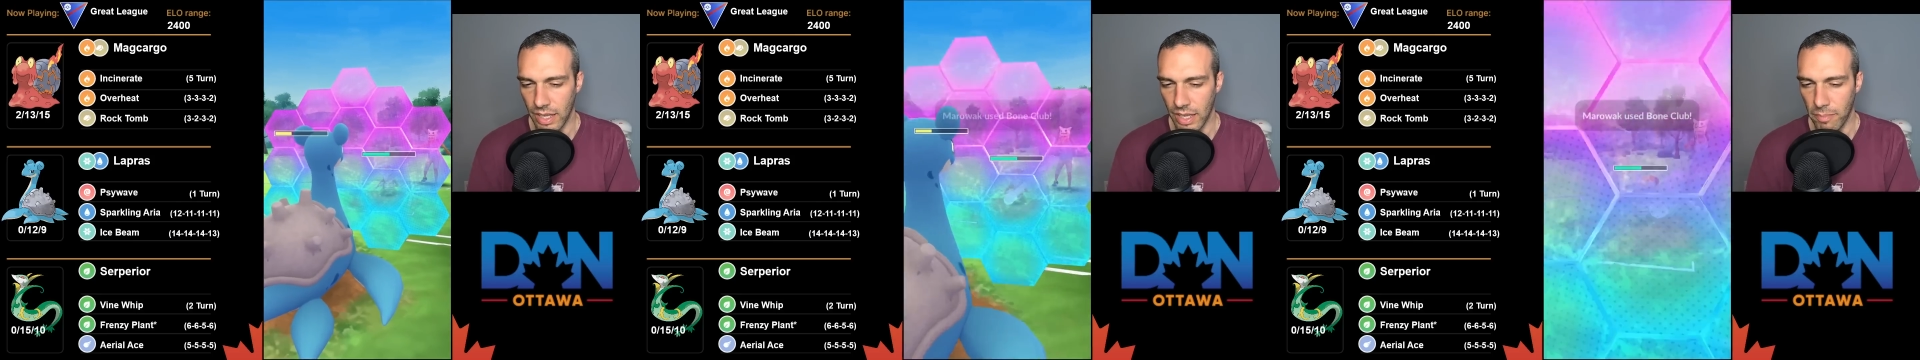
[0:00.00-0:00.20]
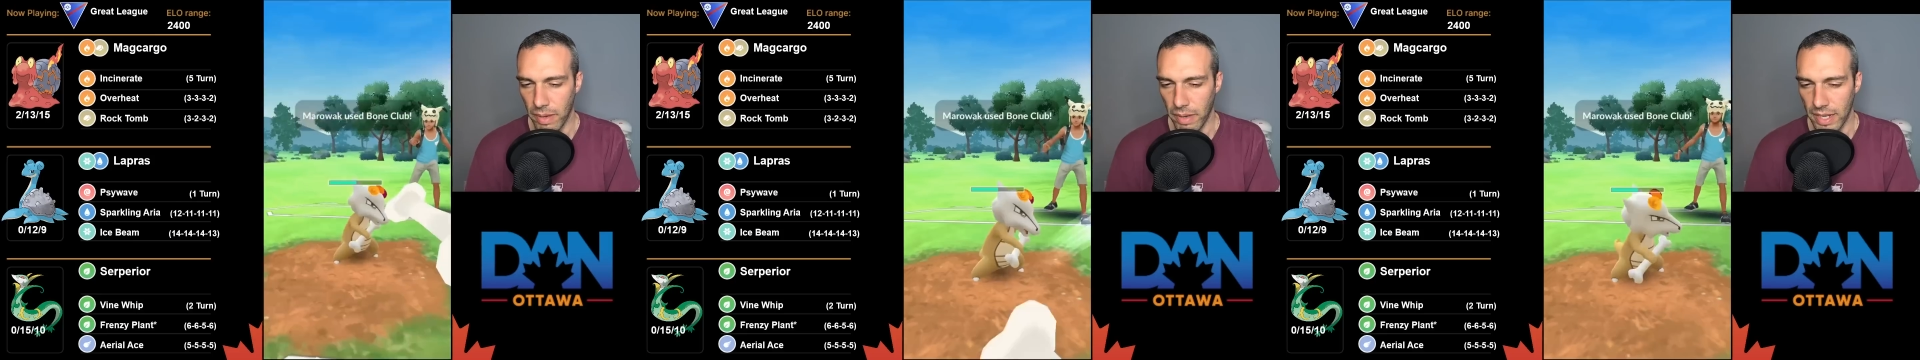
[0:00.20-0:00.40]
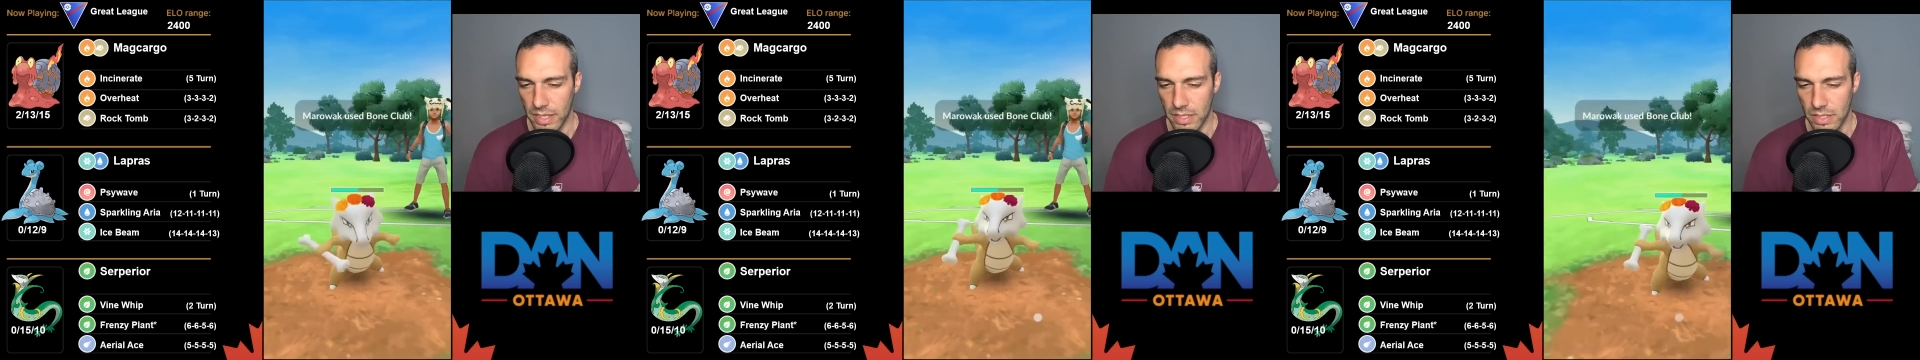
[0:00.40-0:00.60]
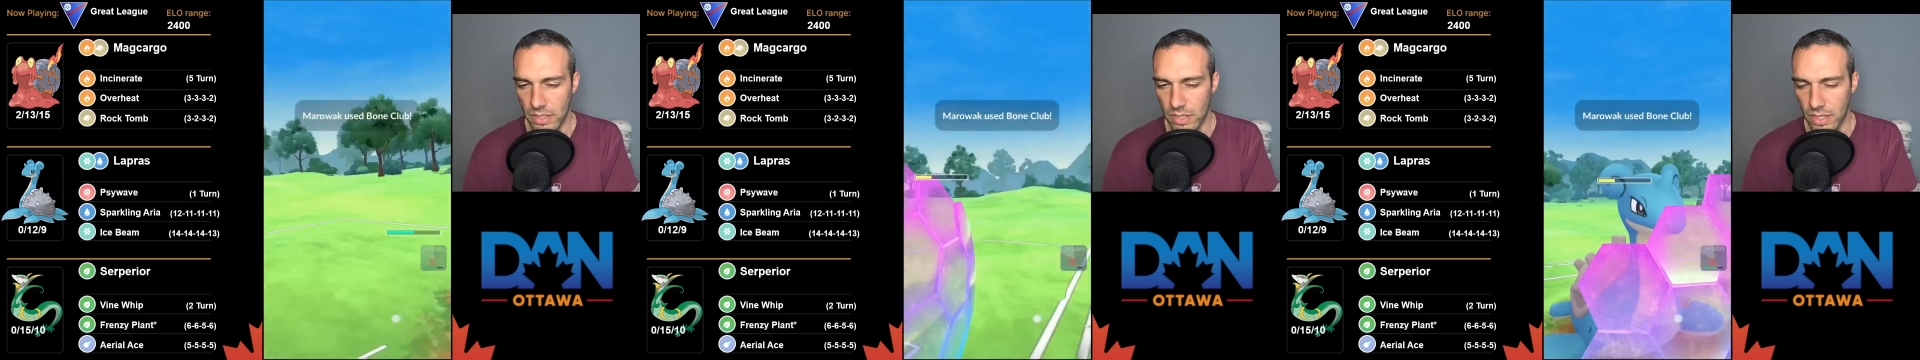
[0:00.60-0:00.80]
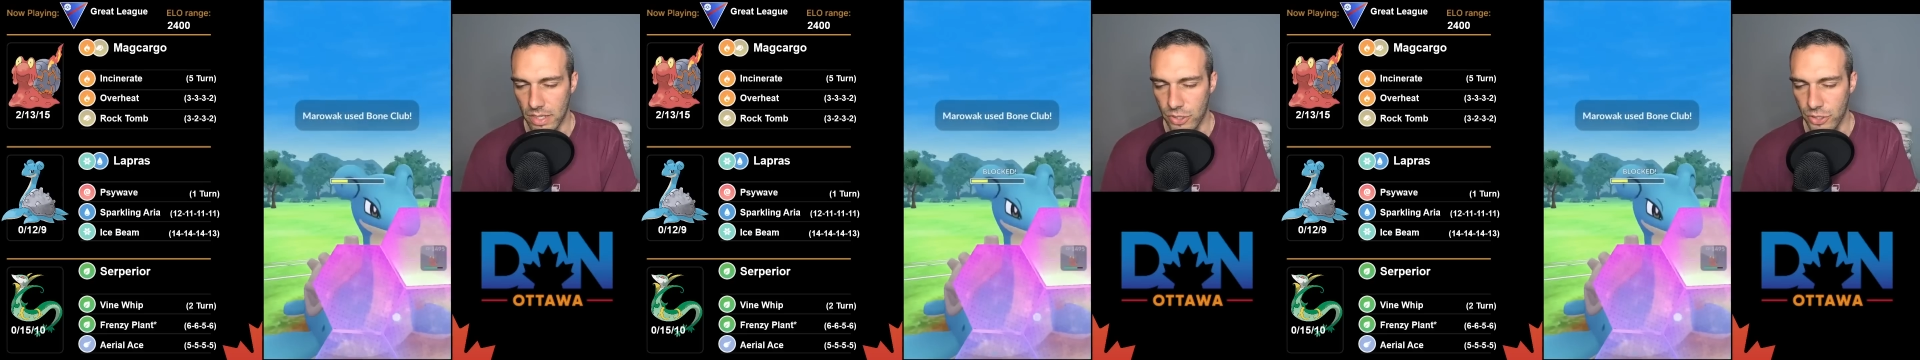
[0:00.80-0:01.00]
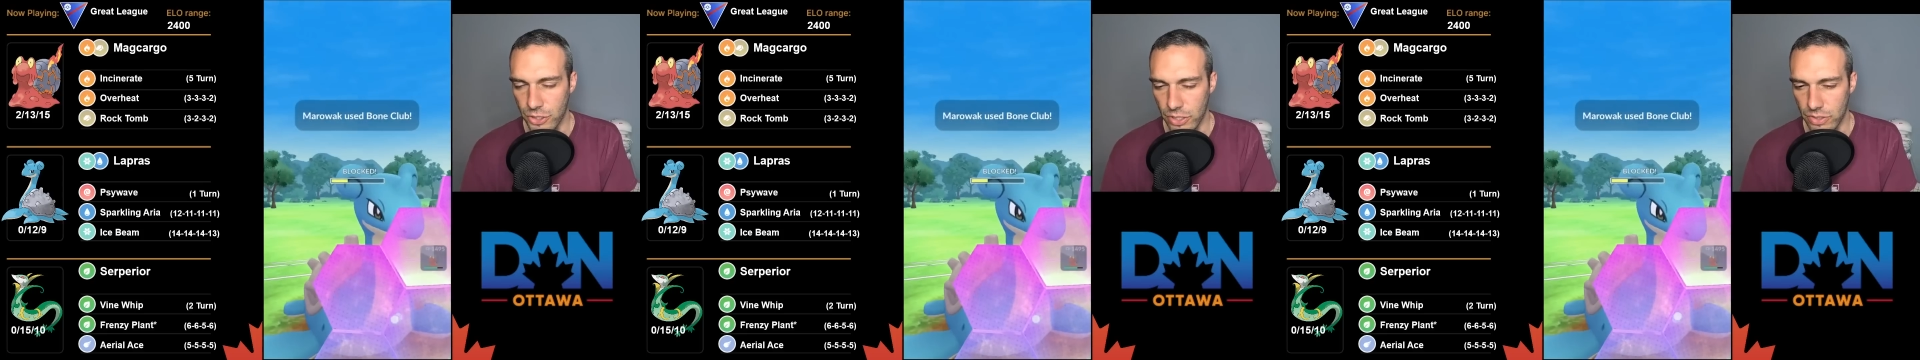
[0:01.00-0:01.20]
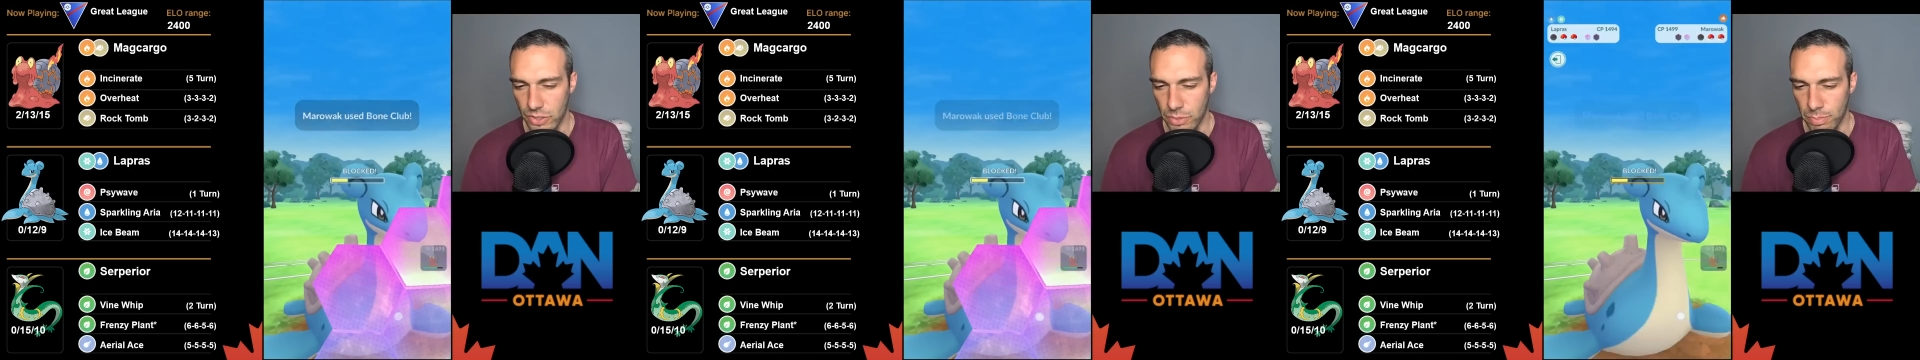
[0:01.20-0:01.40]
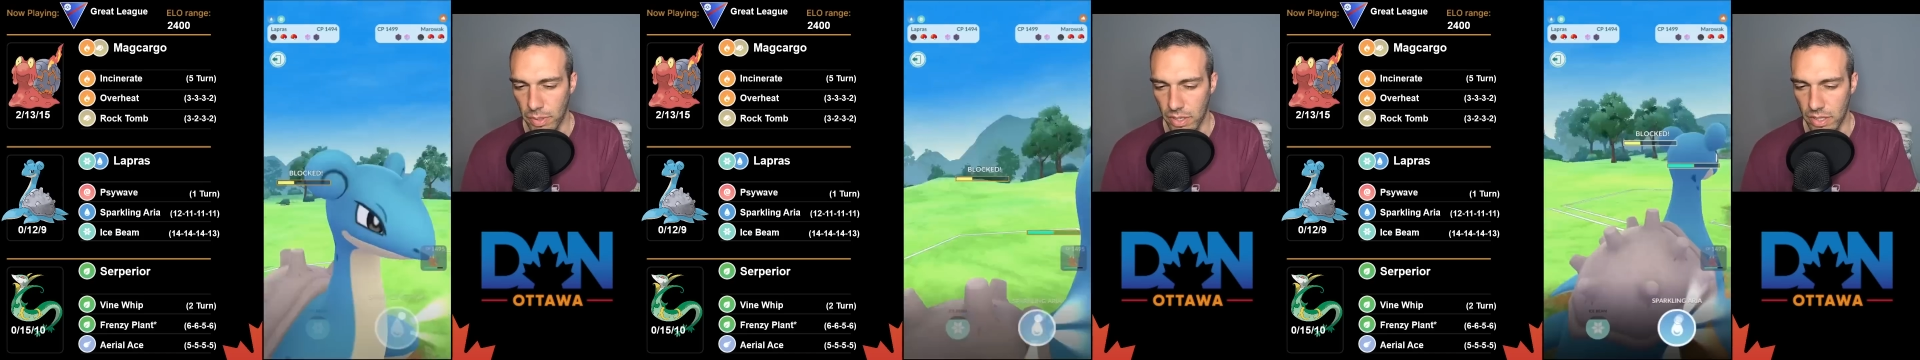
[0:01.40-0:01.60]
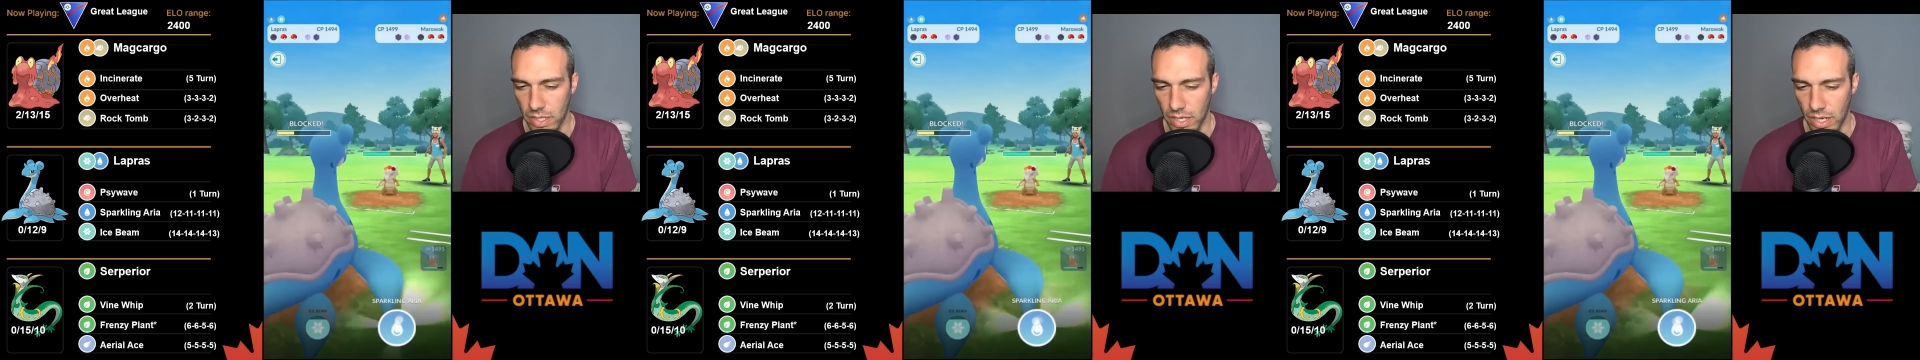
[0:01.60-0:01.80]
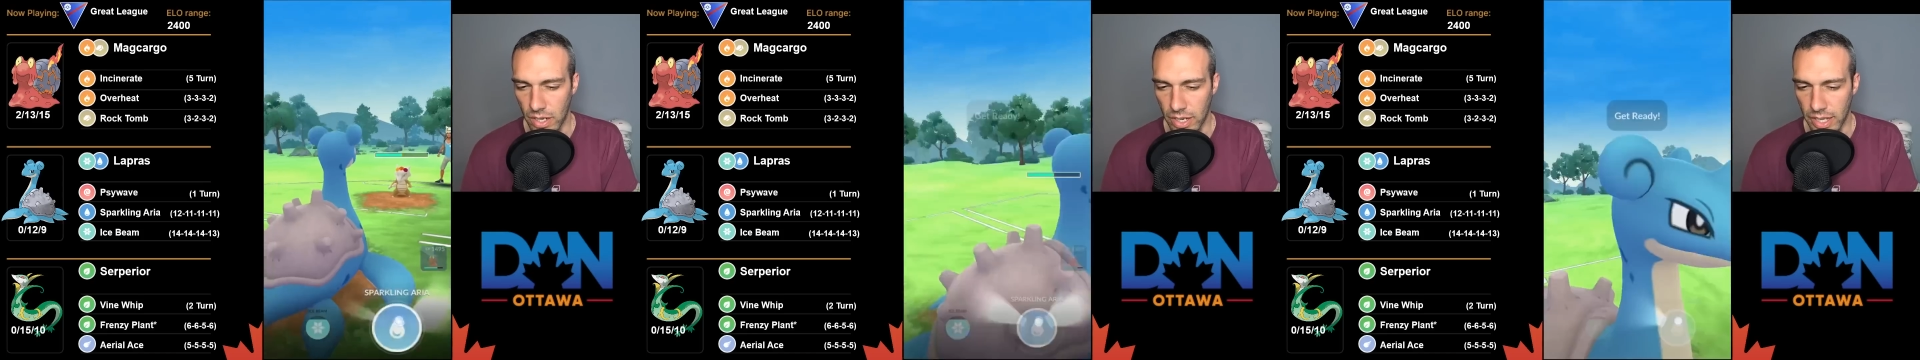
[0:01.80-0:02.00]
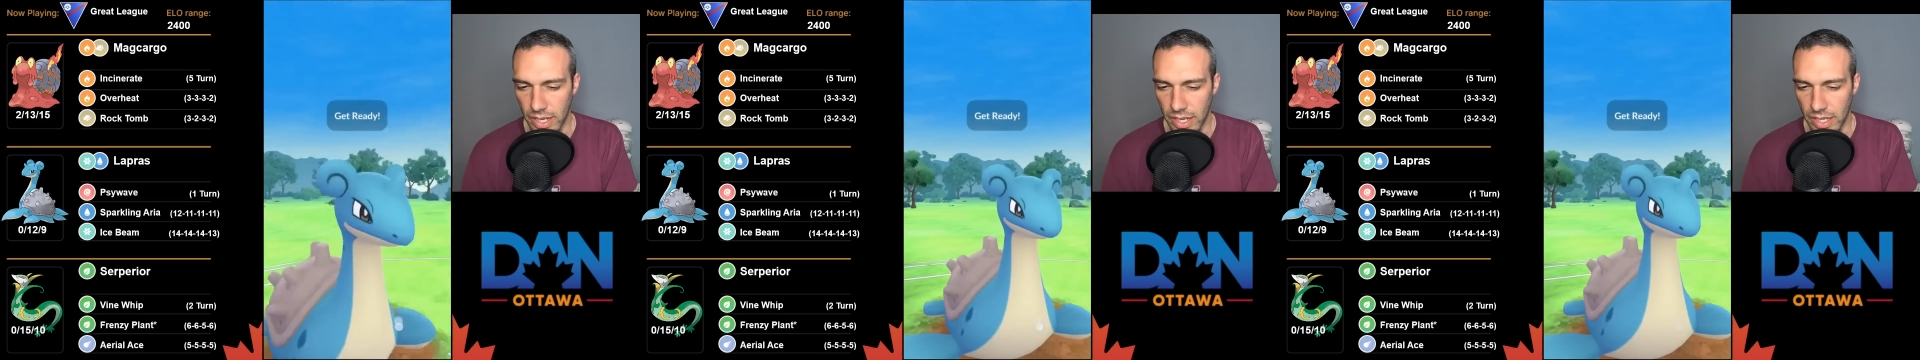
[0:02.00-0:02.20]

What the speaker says: My guess is they're going to shield your Sparkling Aria